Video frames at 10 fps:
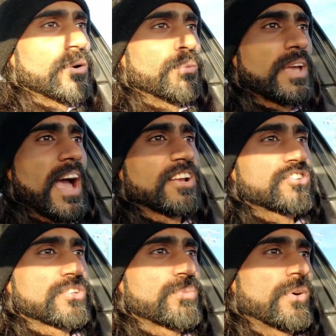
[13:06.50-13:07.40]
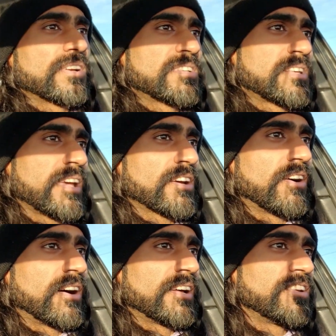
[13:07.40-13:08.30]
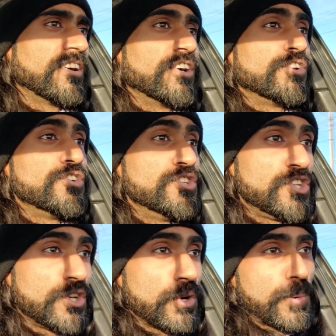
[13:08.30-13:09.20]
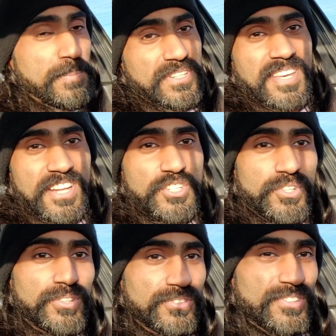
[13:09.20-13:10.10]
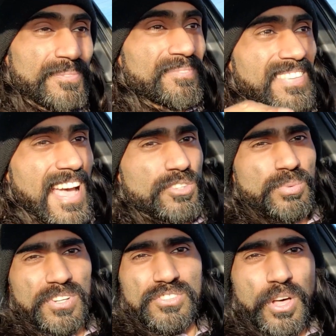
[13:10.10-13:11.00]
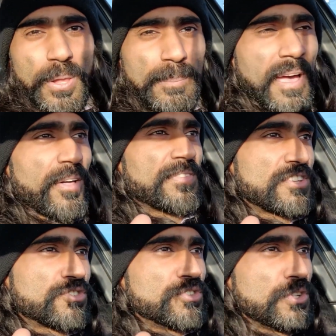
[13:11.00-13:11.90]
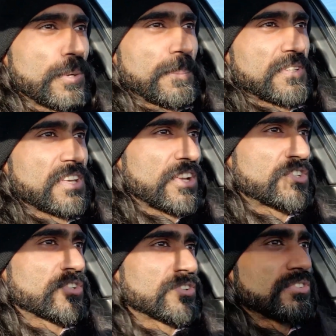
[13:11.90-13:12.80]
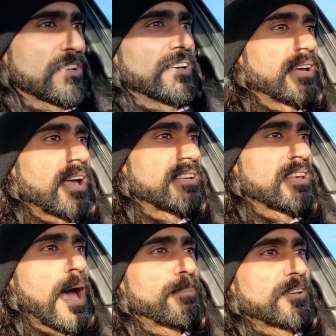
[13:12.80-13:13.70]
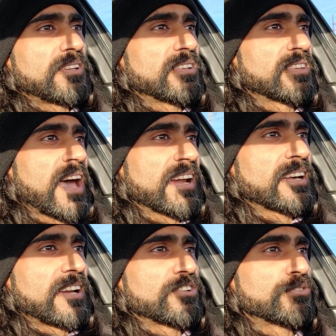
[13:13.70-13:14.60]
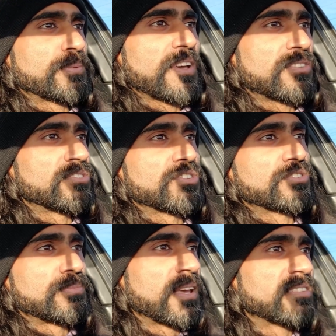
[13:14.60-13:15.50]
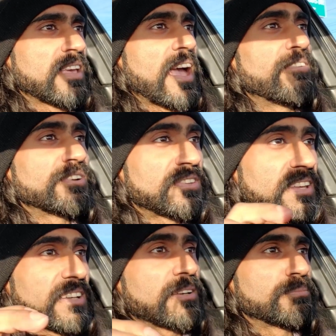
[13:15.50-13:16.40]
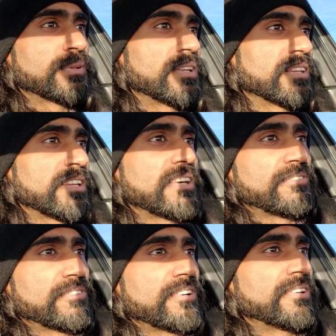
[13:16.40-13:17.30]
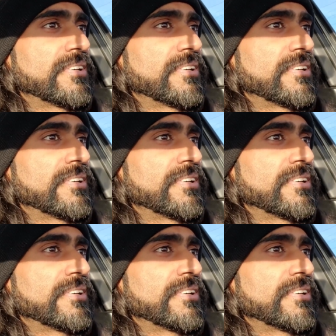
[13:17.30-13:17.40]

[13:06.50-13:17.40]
We actually want to take on new potentials. That's what it's all about. These new potentials and tapping into that kind of space just makes everything completely different.